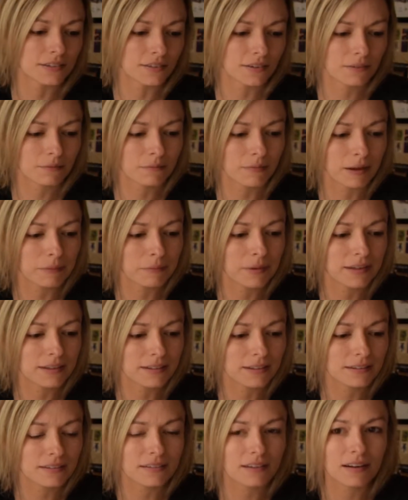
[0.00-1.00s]
it might be a
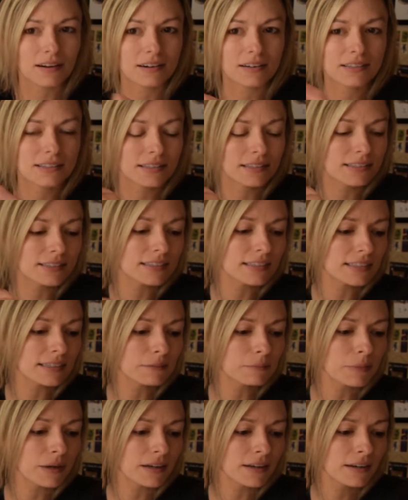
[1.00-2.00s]
little hard to see,
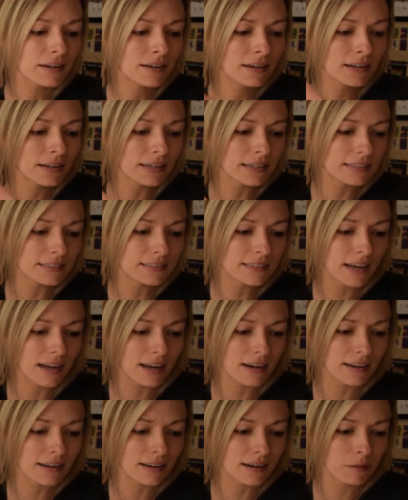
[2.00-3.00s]
but he's
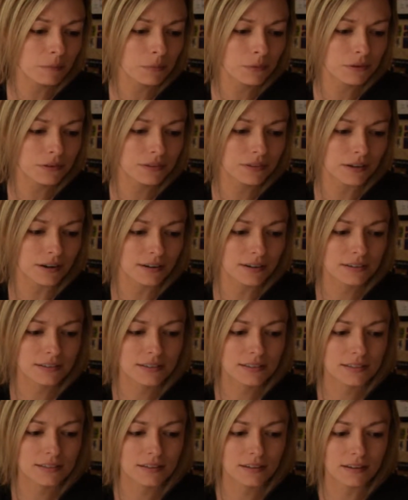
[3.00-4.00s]
got a couple
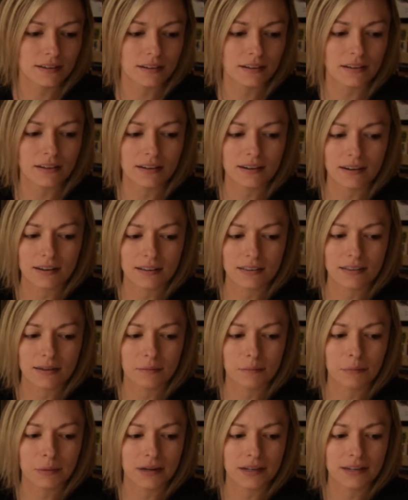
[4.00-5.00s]
darts along the
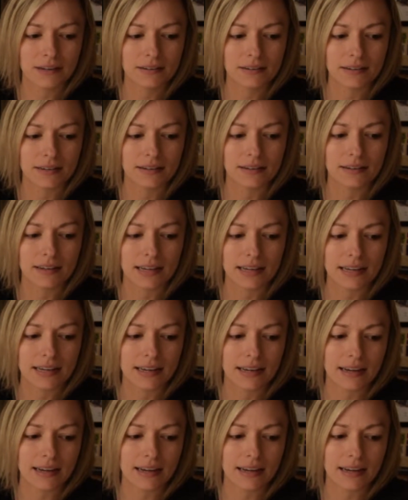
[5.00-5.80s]
butt and leg